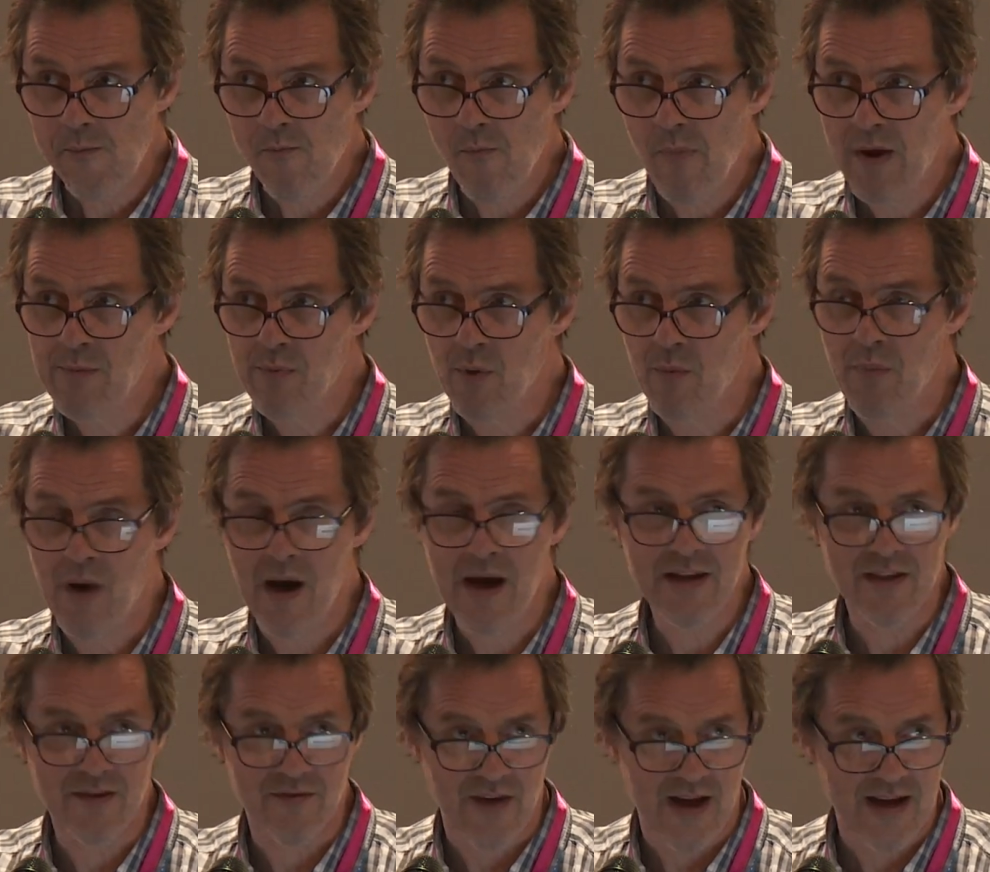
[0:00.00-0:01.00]
people
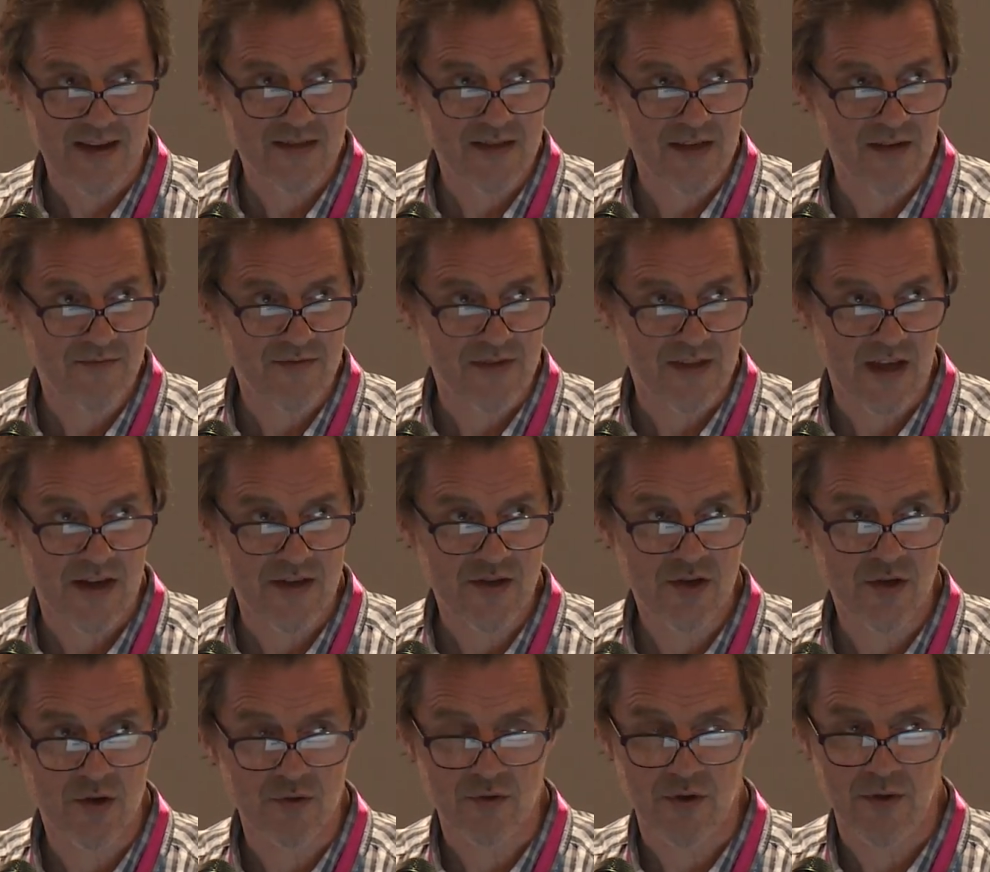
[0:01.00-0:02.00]
buying the vaccine for their
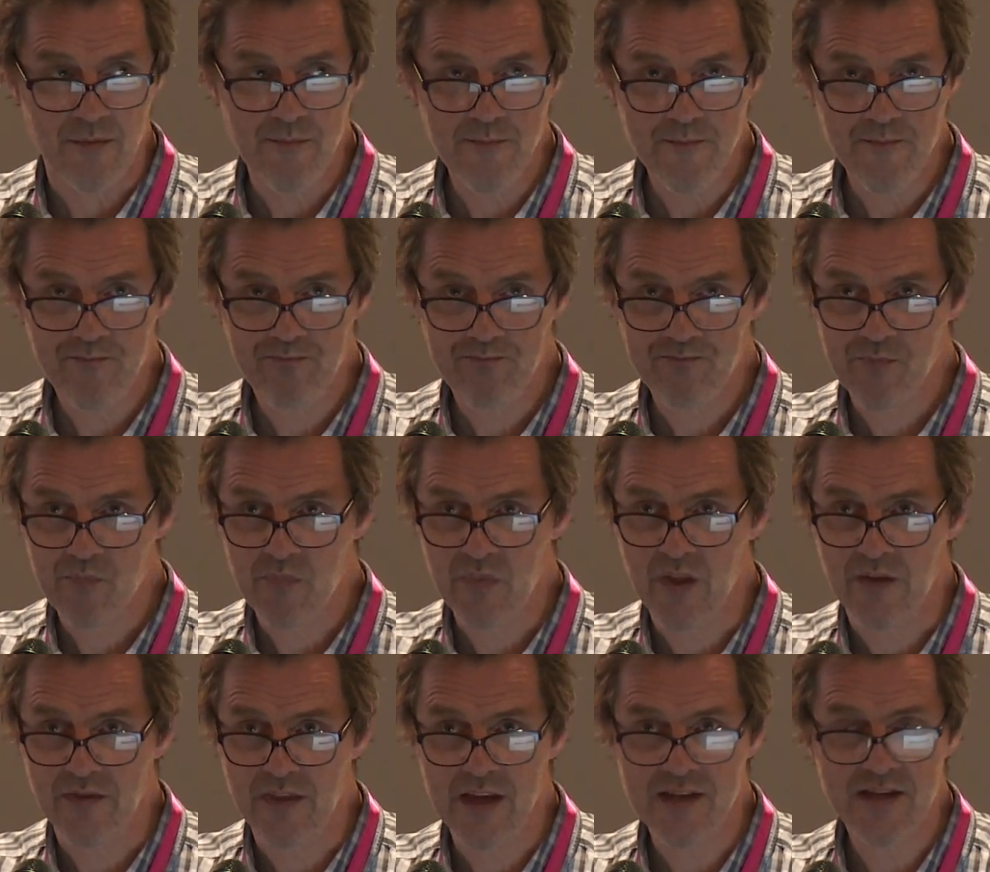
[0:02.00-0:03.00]
children
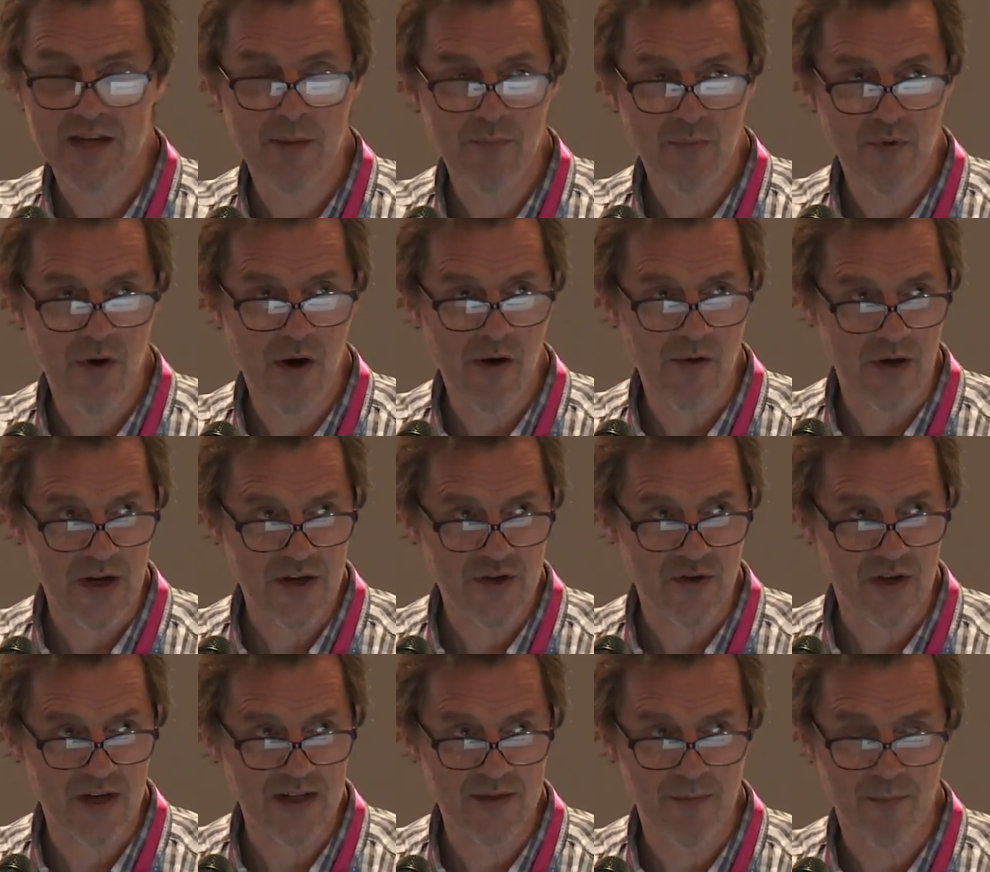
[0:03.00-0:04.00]
that they temporarily
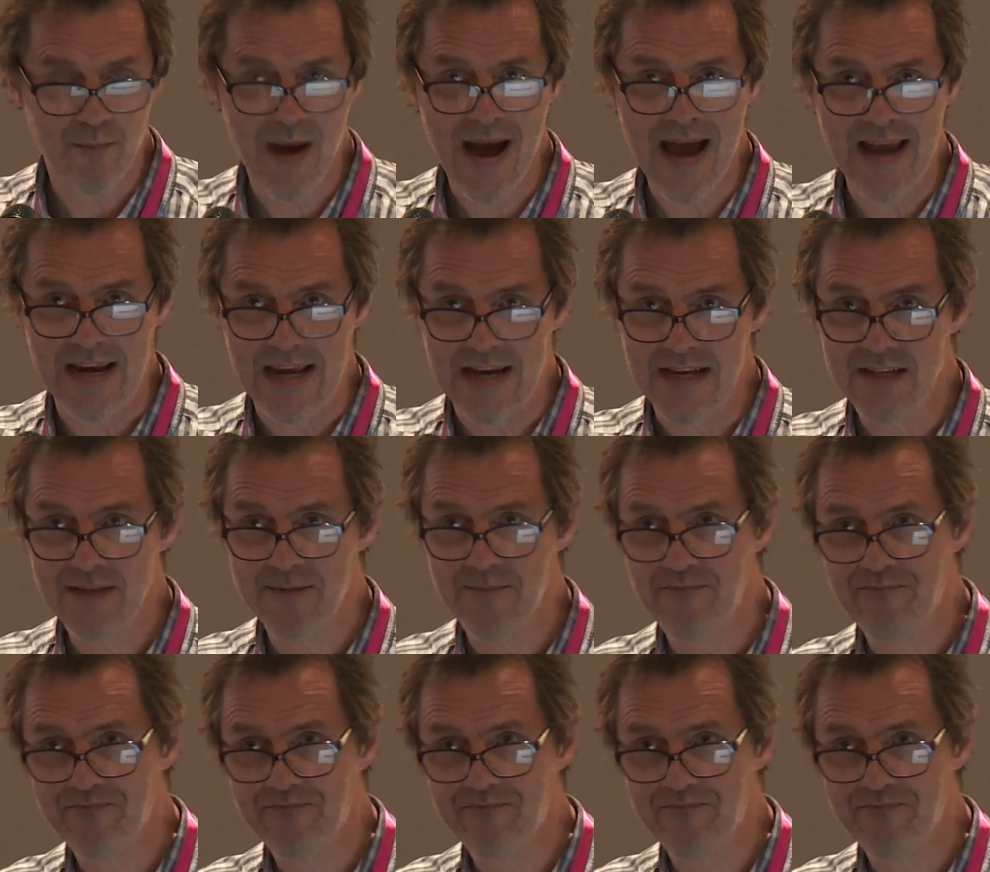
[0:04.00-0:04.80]
tried to ban it